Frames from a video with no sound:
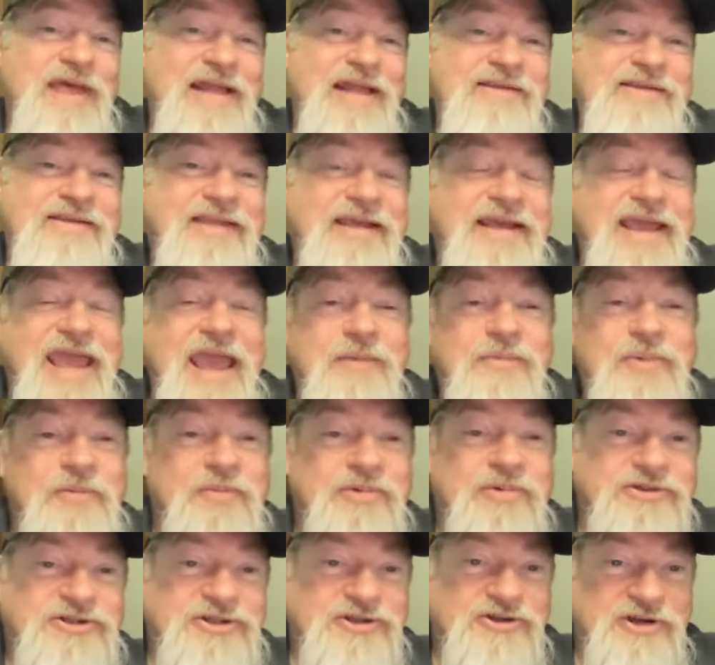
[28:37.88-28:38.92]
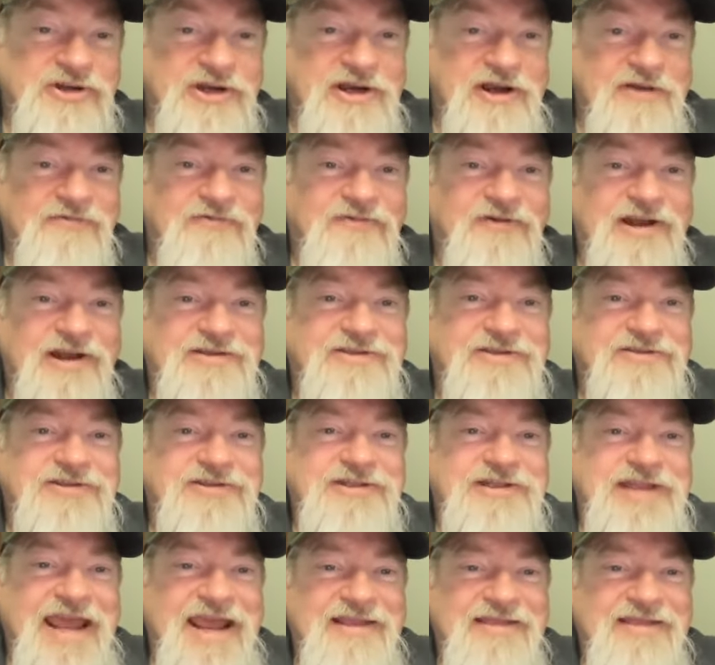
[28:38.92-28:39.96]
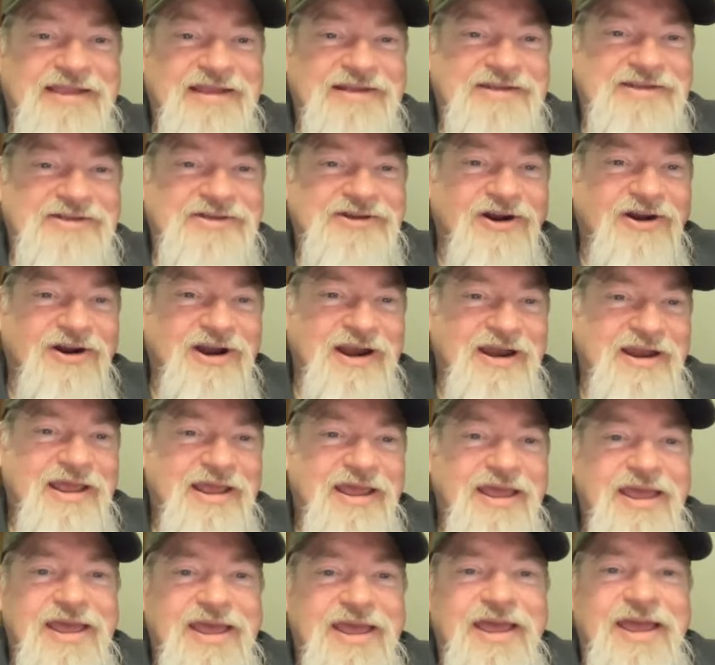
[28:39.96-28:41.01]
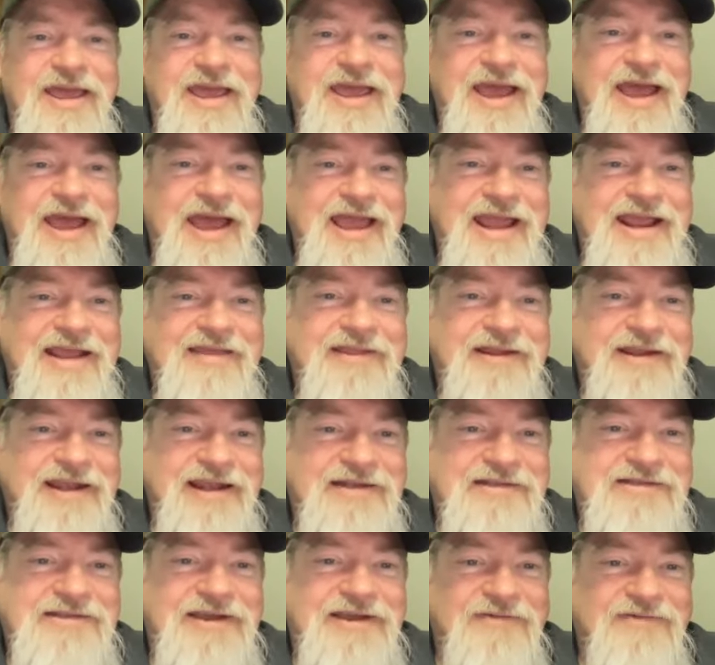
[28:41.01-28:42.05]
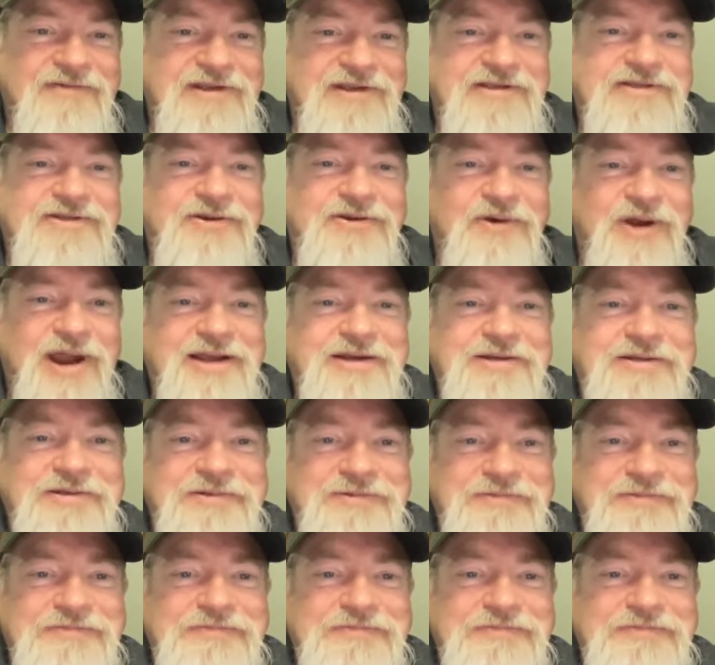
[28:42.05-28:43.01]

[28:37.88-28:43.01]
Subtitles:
that's the Gay People's Union at Fresno State. Yes. That started in the late 70s, correct?